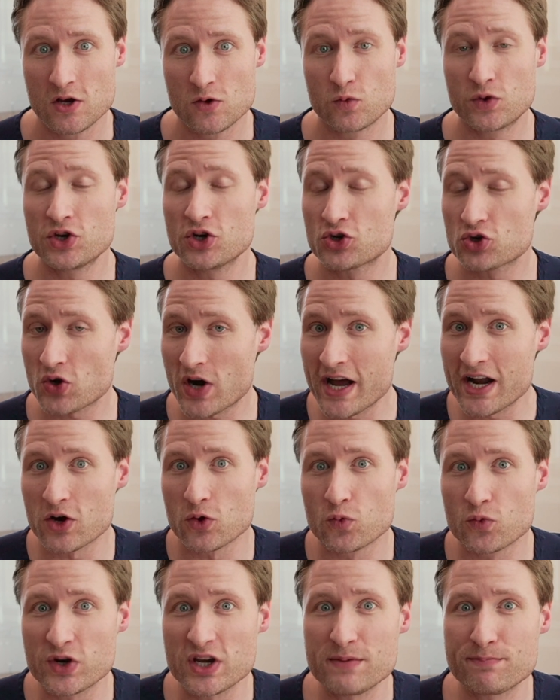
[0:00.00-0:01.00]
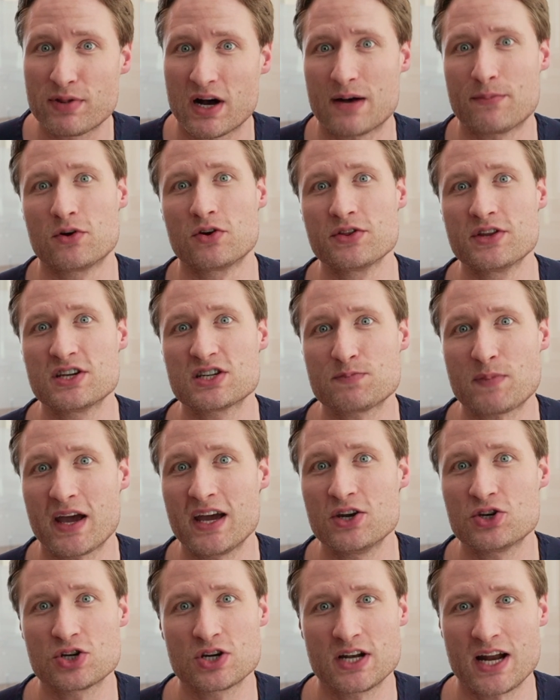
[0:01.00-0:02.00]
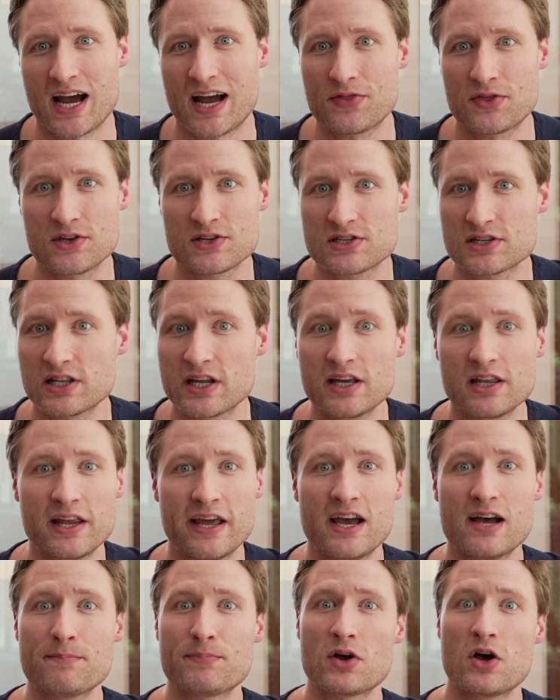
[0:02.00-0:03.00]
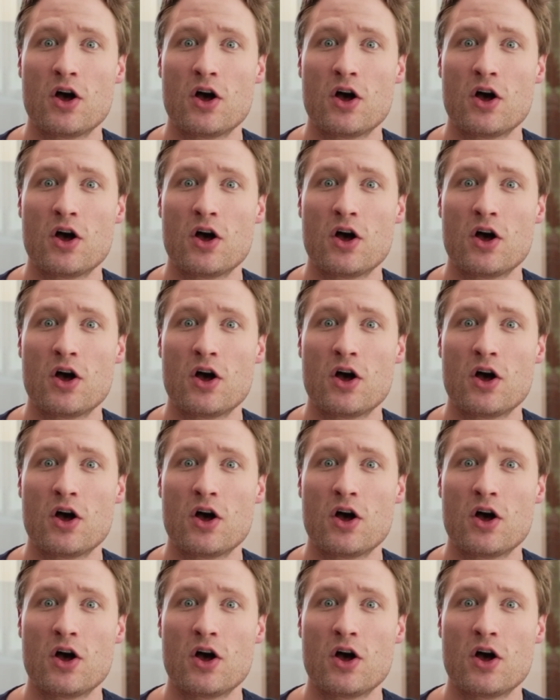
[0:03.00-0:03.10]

when you try to rebubble this patient at the slit lamp,